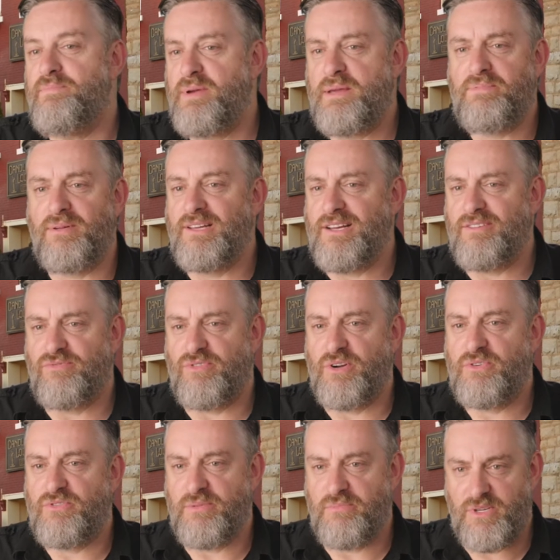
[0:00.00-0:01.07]
People love
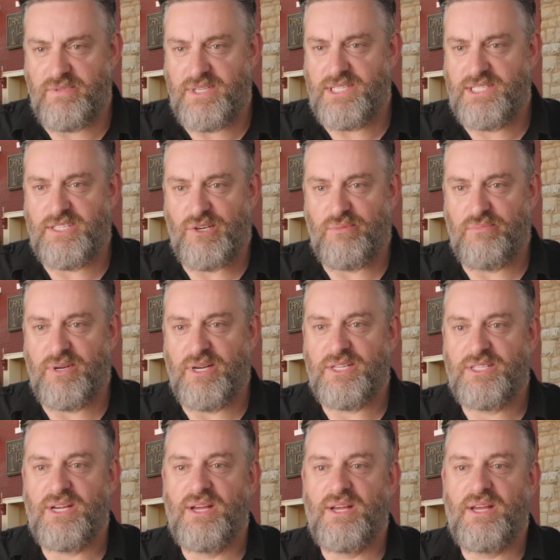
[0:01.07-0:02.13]
road trip movies so
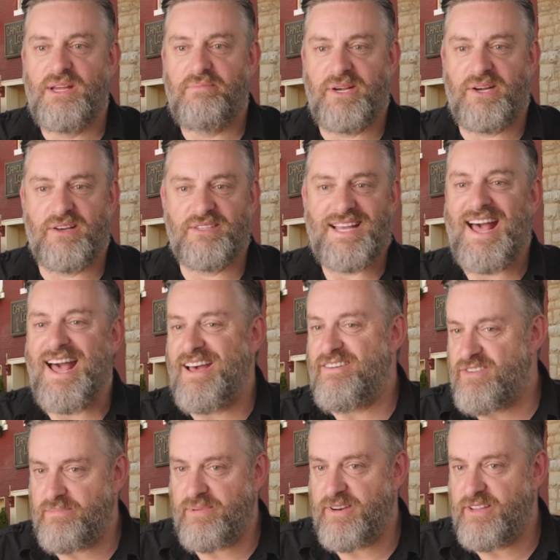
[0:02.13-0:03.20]
much because
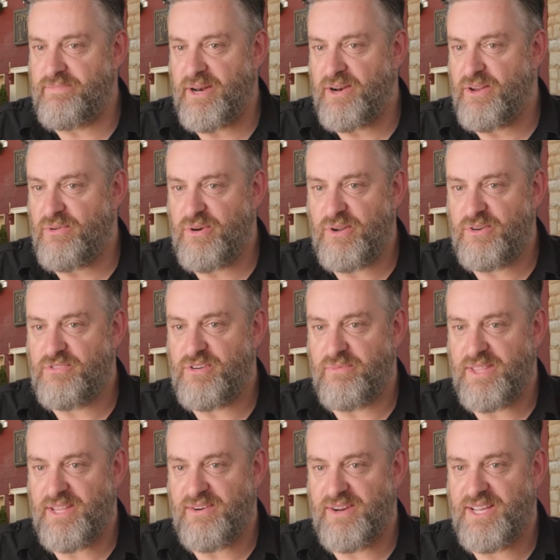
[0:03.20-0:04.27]
everybody's been on a road trip
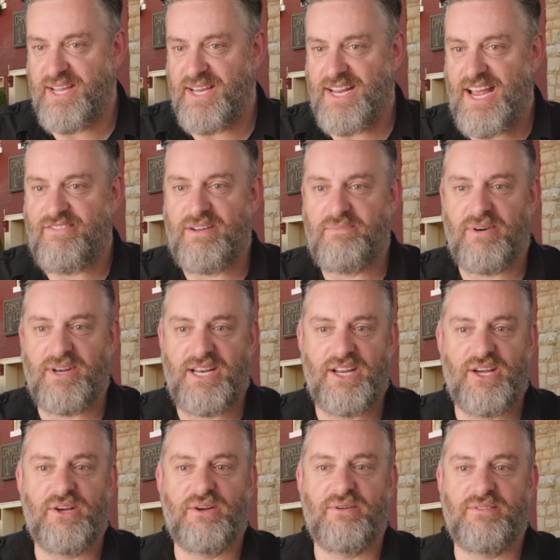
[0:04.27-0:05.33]
when they're a kid. Everybody
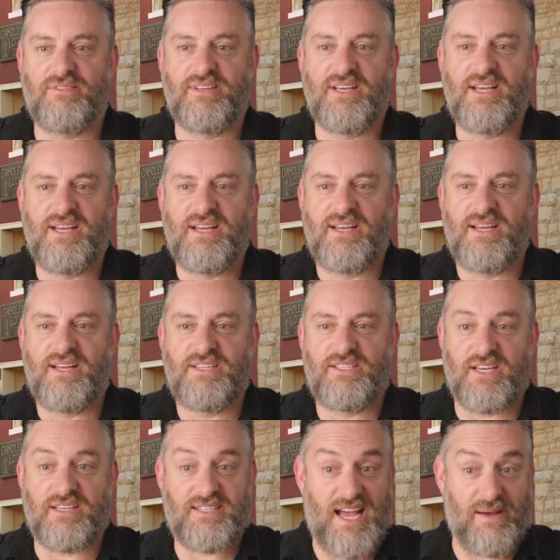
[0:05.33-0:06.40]
knows
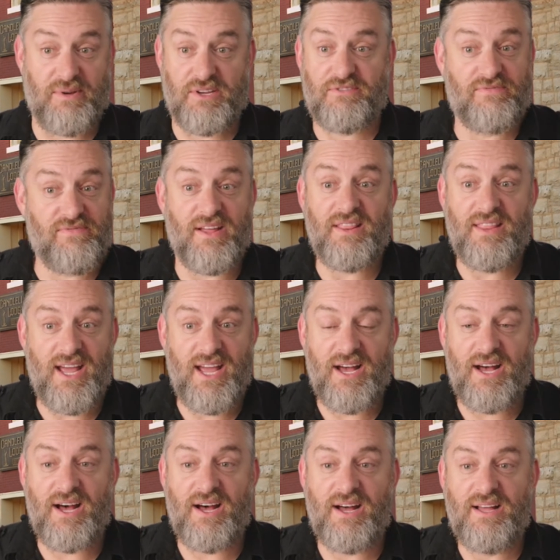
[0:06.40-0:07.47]
just how much fun they
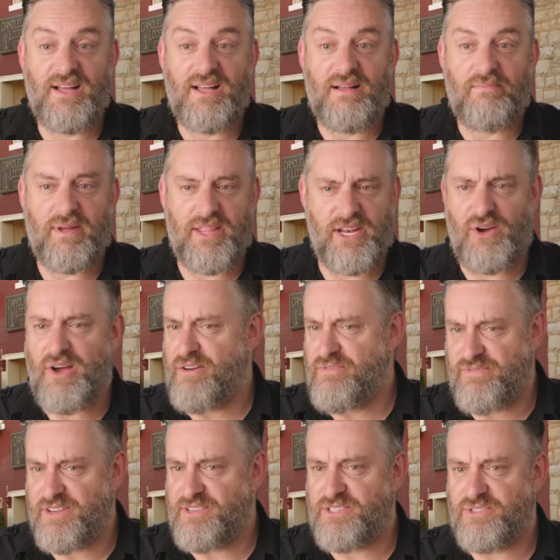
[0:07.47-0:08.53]
are, but they know how
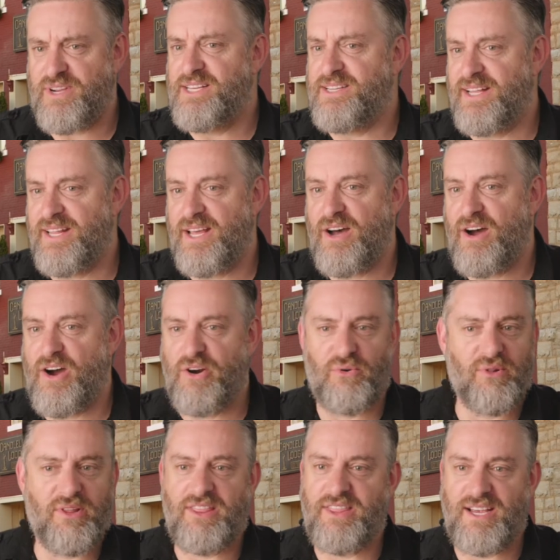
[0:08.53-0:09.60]
frustrating they are and
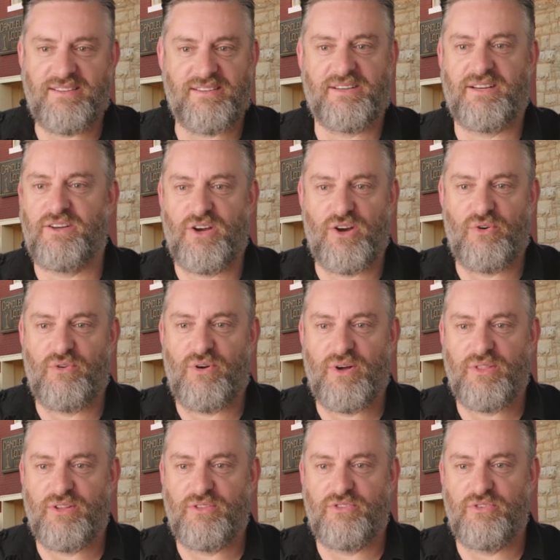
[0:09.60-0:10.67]
all the things that can go wrong
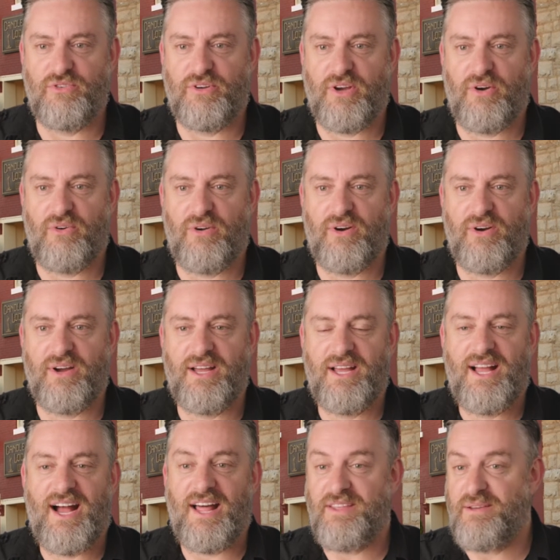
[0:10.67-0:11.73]
that do go wrong.
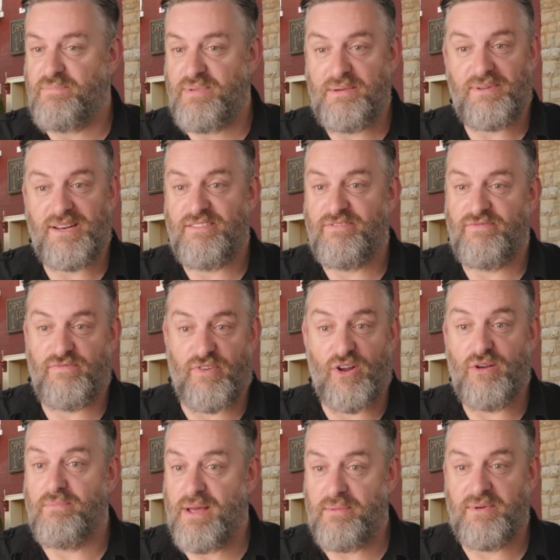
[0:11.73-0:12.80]
I think people have
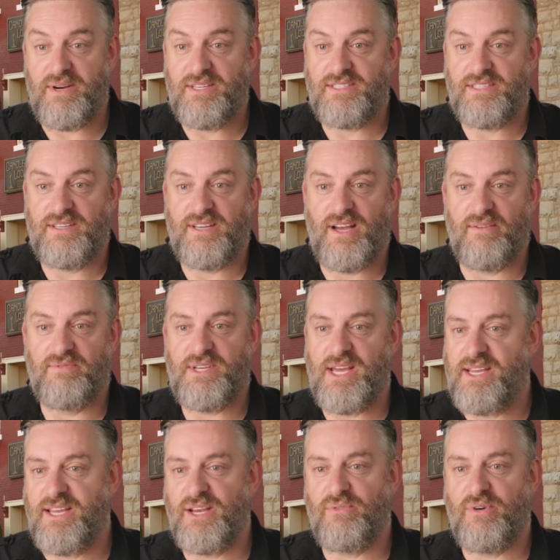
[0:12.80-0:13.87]
fond memories of
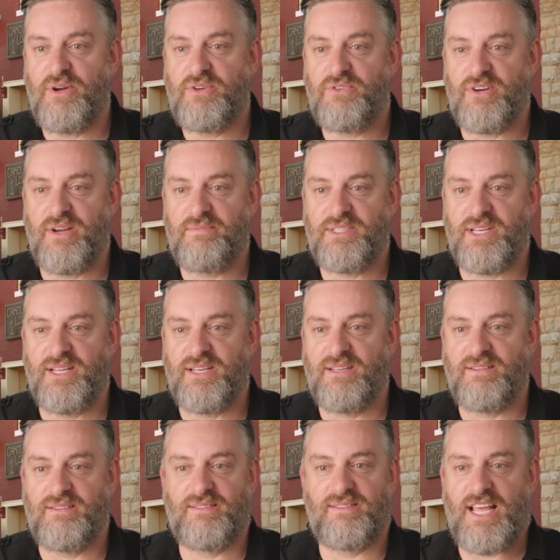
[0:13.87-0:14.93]
taking road trips, and
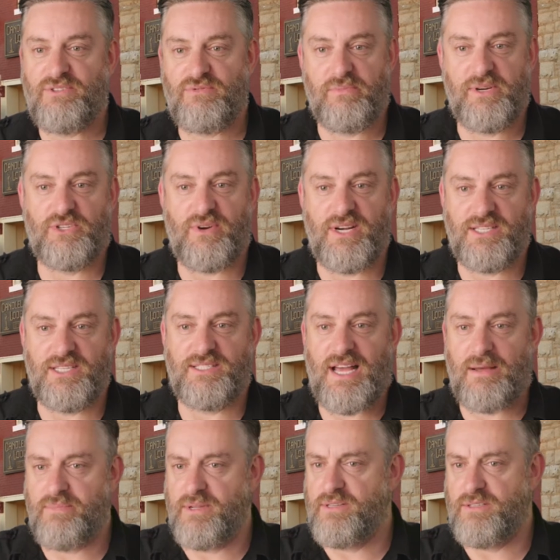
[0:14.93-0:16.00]
that's what we tried to
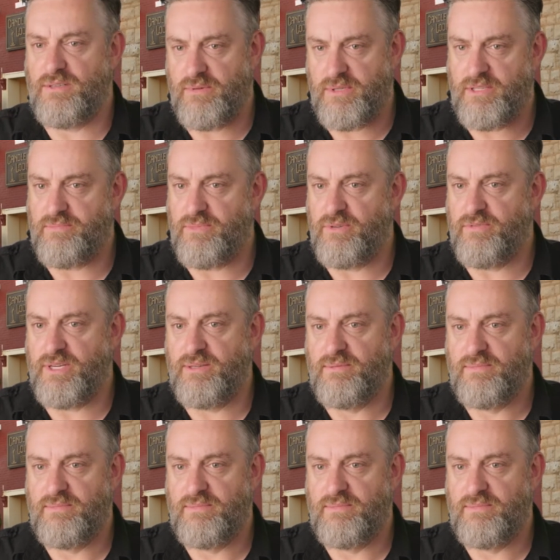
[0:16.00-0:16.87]
tap into with this movie.